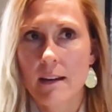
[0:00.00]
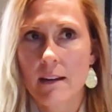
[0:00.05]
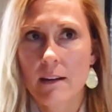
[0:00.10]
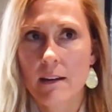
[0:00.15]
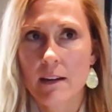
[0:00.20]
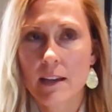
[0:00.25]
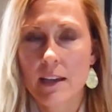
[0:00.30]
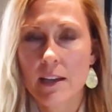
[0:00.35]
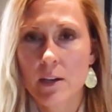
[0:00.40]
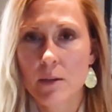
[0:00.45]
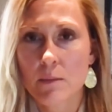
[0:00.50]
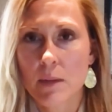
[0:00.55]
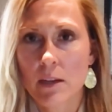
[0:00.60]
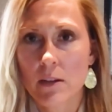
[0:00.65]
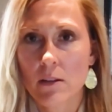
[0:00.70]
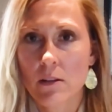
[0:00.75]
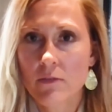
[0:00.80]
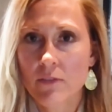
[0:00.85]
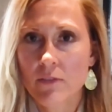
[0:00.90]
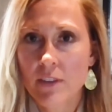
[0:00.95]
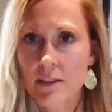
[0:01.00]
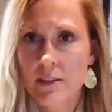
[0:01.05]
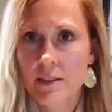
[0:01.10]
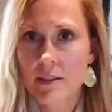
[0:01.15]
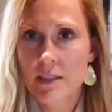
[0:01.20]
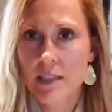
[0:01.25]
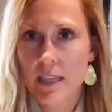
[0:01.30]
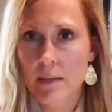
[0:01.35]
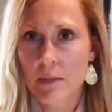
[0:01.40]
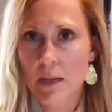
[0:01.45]
in our medical affairs
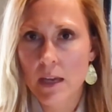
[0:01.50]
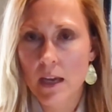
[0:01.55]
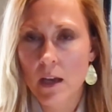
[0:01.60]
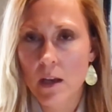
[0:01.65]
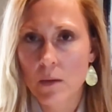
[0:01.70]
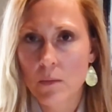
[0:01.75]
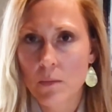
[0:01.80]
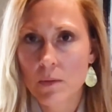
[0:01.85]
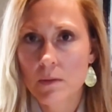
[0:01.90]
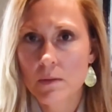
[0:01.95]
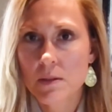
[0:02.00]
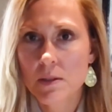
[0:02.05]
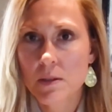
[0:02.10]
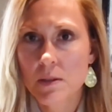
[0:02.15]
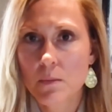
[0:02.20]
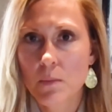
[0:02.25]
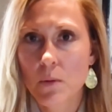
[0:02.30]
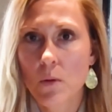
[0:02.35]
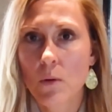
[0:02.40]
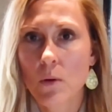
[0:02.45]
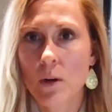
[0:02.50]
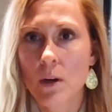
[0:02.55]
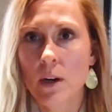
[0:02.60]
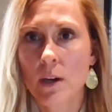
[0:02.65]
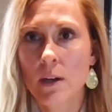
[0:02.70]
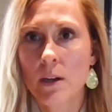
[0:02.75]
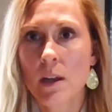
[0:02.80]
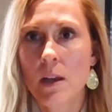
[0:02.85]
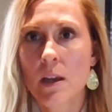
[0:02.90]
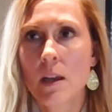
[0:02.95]
team to help
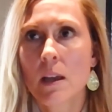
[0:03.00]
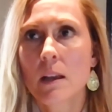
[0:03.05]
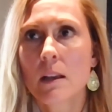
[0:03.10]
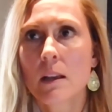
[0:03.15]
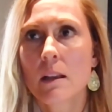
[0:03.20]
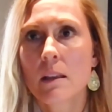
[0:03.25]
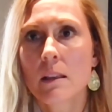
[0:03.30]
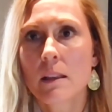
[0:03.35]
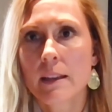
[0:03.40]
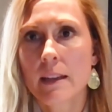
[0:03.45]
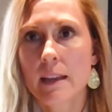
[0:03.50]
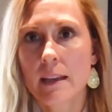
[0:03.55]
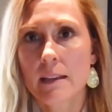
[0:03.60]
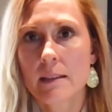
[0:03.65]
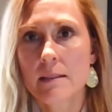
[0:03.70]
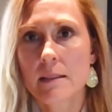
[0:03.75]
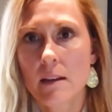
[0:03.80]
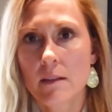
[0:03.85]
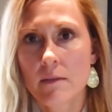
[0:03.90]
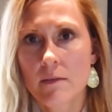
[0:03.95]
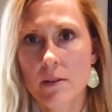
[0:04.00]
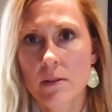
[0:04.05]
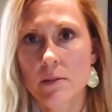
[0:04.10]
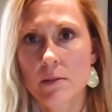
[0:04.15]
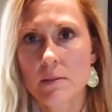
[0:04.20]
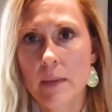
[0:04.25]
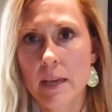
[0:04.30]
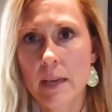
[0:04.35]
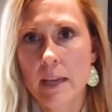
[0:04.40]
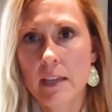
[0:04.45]
support clinics of
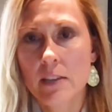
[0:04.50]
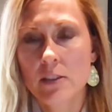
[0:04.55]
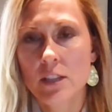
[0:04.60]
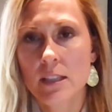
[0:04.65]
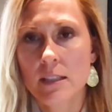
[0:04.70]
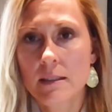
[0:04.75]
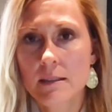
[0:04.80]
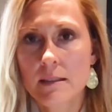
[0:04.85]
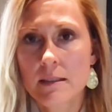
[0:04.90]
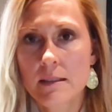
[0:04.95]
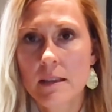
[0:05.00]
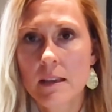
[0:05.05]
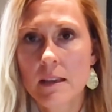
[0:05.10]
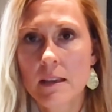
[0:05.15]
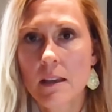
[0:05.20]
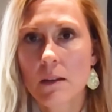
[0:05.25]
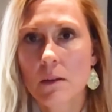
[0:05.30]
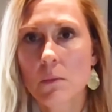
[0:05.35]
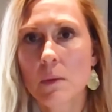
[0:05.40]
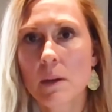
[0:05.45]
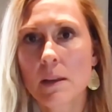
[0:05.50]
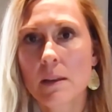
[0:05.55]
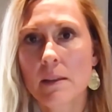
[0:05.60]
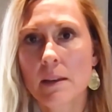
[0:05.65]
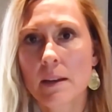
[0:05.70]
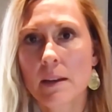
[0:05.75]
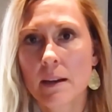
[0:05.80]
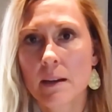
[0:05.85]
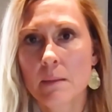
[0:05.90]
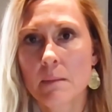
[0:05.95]
those patients with
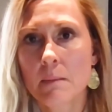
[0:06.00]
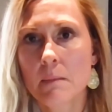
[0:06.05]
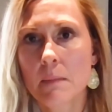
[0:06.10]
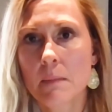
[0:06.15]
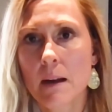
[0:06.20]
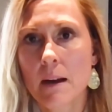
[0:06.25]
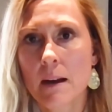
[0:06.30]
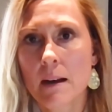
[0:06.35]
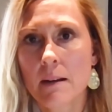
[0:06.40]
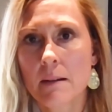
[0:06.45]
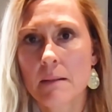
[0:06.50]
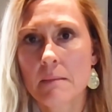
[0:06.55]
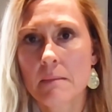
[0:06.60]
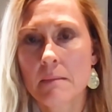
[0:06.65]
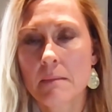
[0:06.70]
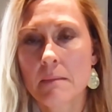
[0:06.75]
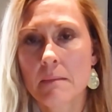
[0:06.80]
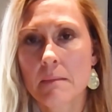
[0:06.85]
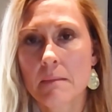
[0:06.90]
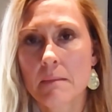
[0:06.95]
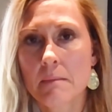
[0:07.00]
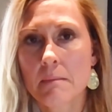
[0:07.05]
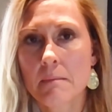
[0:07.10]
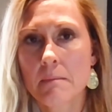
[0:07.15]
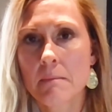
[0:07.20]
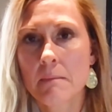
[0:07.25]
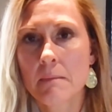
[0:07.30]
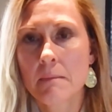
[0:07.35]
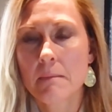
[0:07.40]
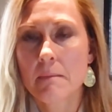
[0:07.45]
their
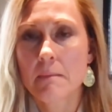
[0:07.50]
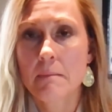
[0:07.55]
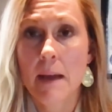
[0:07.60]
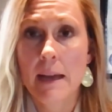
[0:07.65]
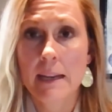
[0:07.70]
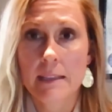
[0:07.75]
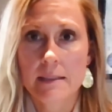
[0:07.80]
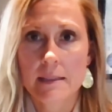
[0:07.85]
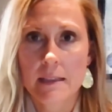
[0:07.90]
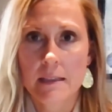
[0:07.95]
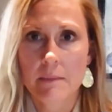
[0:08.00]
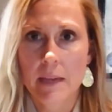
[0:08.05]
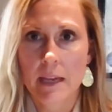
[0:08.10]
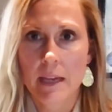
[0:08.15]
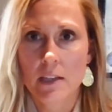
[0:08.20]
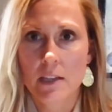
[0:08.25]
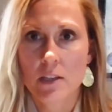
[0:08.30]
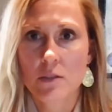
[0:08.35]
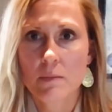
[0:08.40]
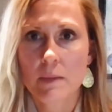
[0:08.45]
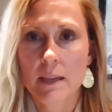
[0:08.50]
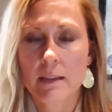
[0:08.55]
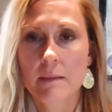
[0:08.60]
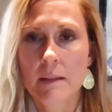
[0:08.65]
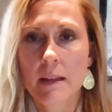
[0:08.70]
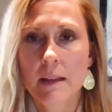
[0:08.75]
medicine management,